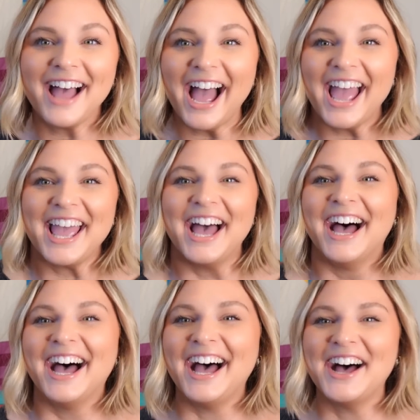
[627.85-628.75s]

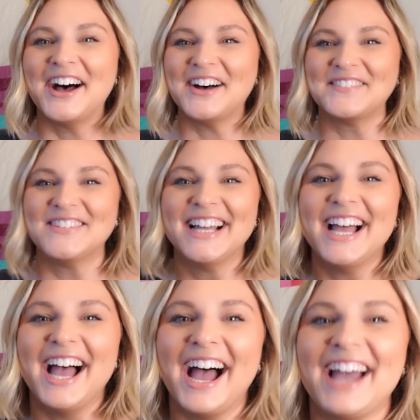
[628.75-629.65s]

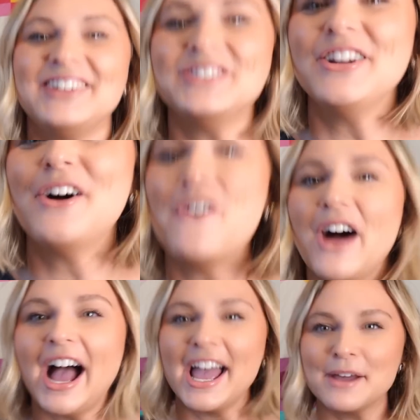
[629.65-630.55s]
I don't know.
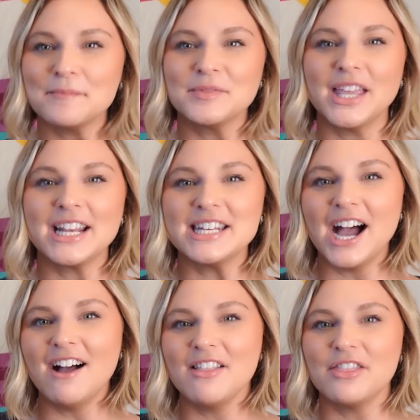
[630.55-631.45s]
I'm like
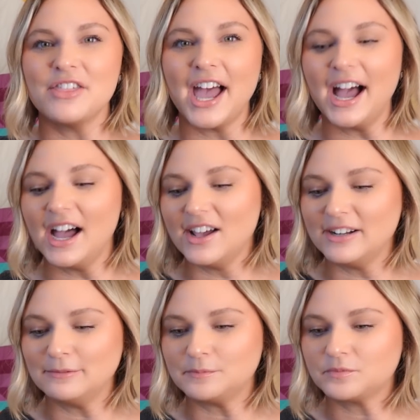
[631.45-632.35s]
not that
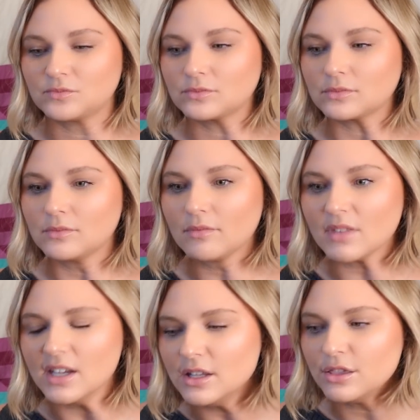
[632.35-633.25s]

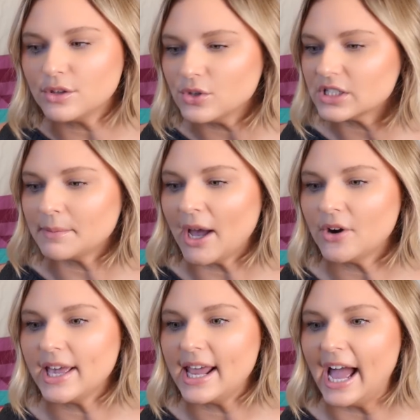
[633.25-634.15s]
enthused about
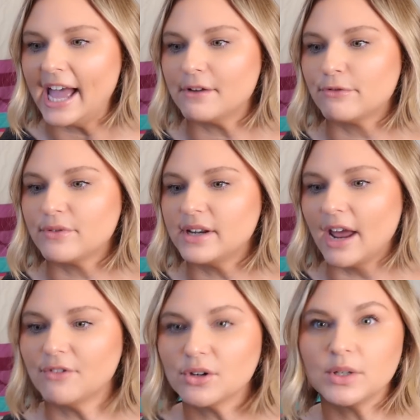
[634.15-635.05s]
it. I've
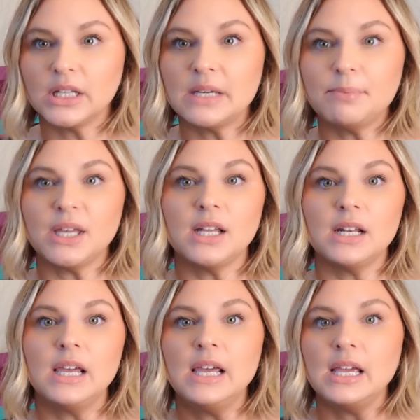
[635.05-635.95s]
never really been
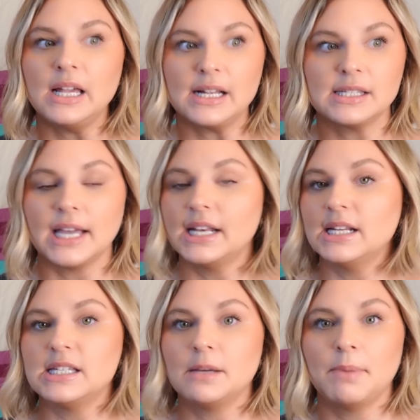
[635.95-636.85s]

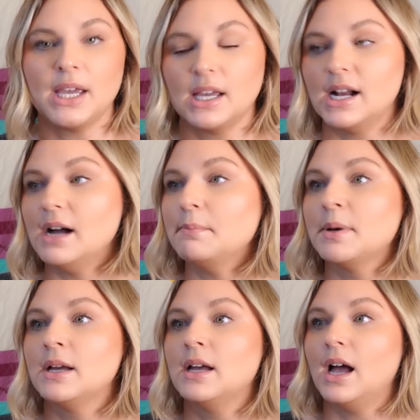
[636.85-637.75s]
excited to pick it
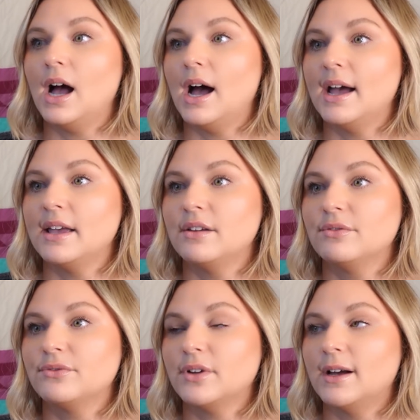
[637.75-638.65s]
up.
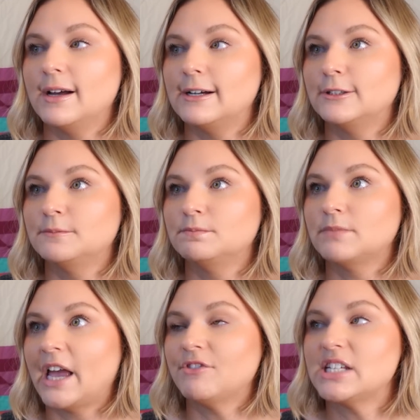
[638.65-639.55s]

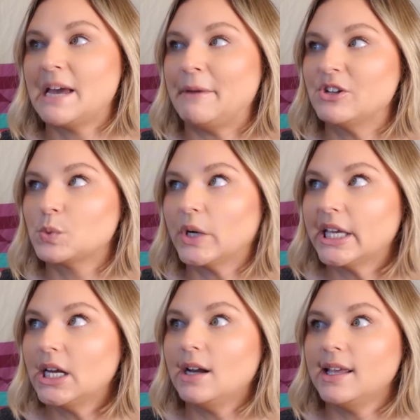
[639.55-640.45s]
Every time I was
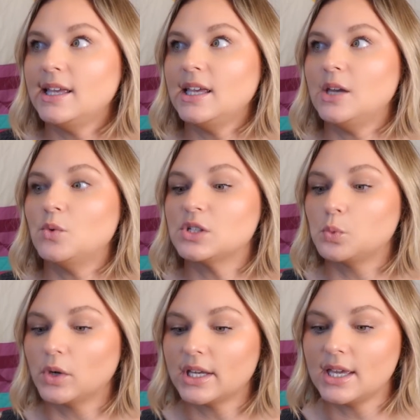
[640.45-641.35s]
working on it, it was
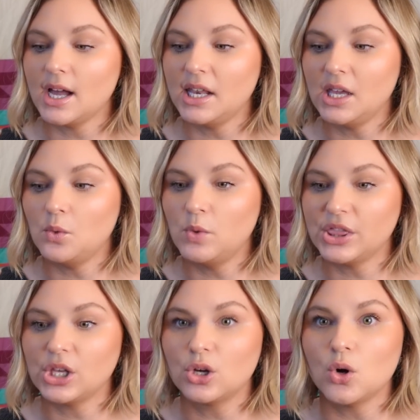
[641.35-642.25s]
working on it with
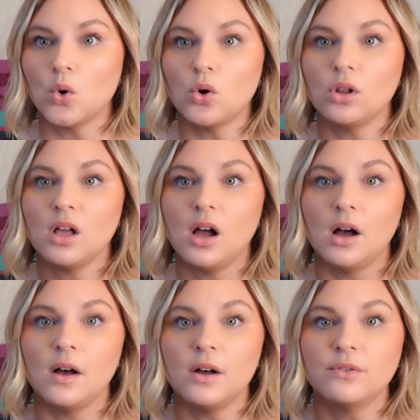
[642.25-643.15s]
the goal
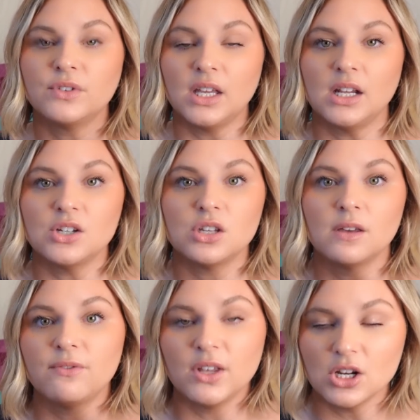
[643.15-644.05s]
of getting to the
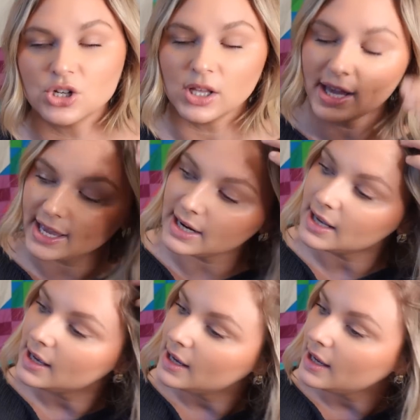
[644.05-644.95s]
finish line
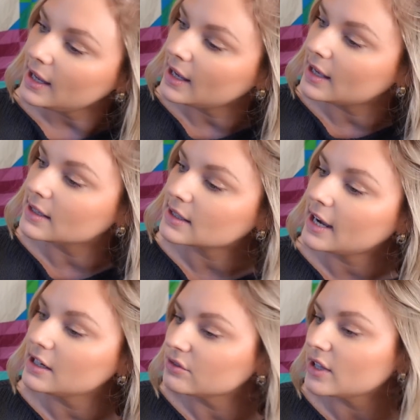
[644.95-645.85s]
and
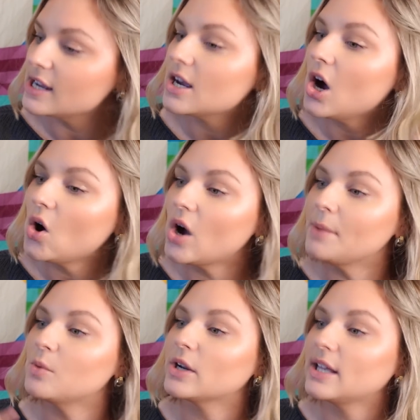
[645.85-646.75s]
kind of like, oh, I'm
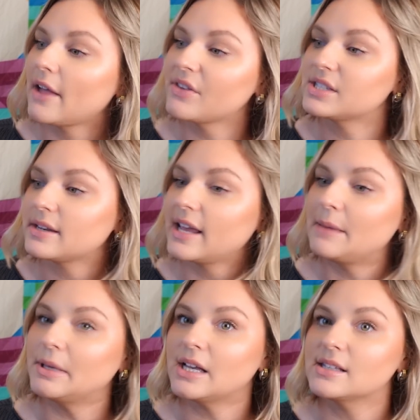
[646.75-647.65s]
working on this tonight
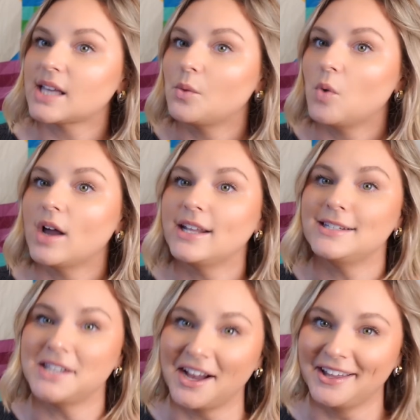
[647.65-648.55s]
because I want it
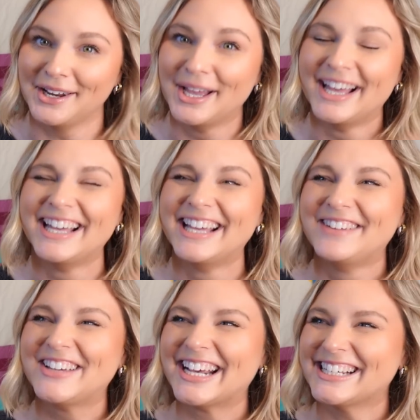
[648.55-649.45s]
done
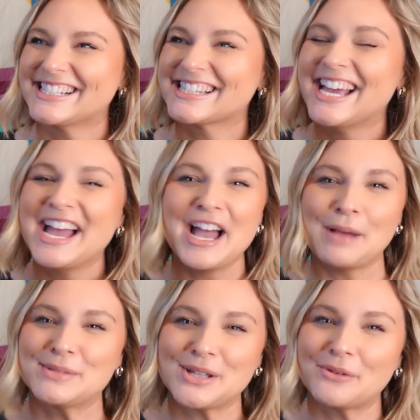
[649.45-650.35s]
because
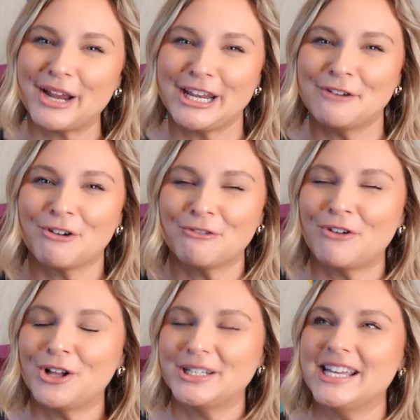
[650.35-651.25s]
I'm so ready for
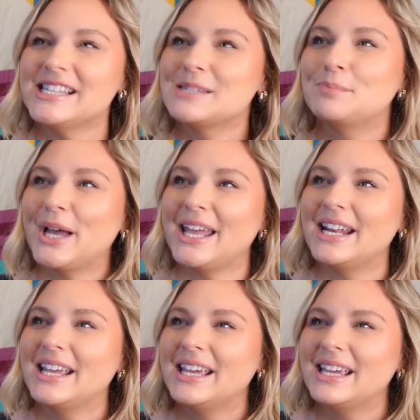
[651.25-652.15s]
fall knits. But
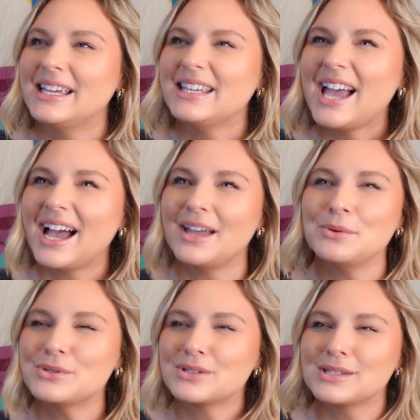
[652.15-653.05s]
yeah, it
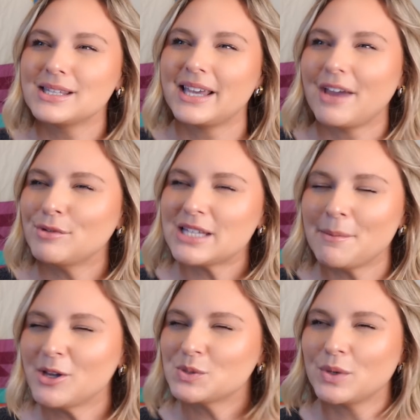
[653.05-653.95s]
was just like every time
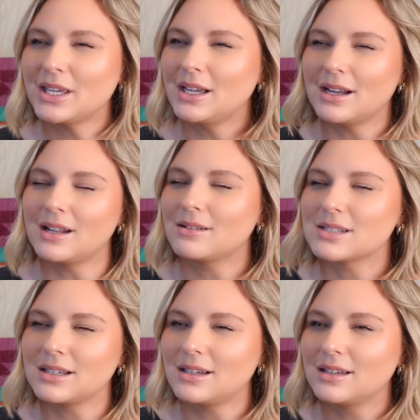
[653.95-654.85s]
I was working on it, I was
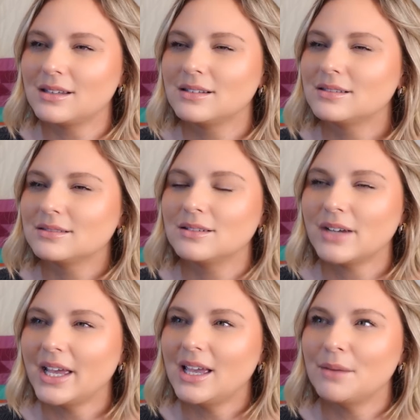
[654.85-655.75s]
like,
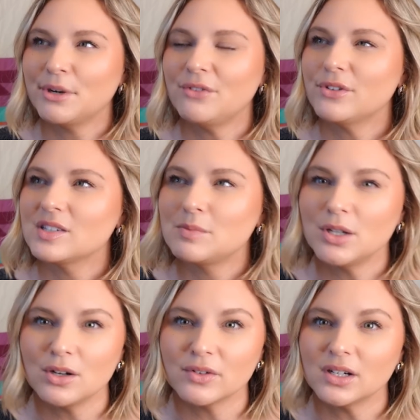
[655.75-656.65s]
okay, I'm ready for this to be
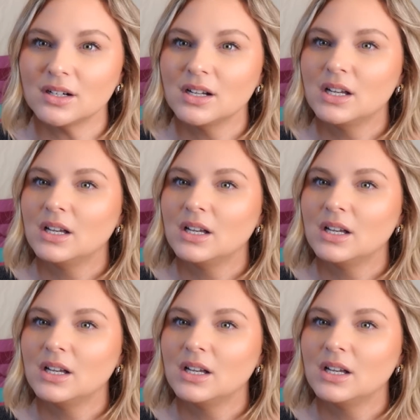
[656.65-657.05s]
over.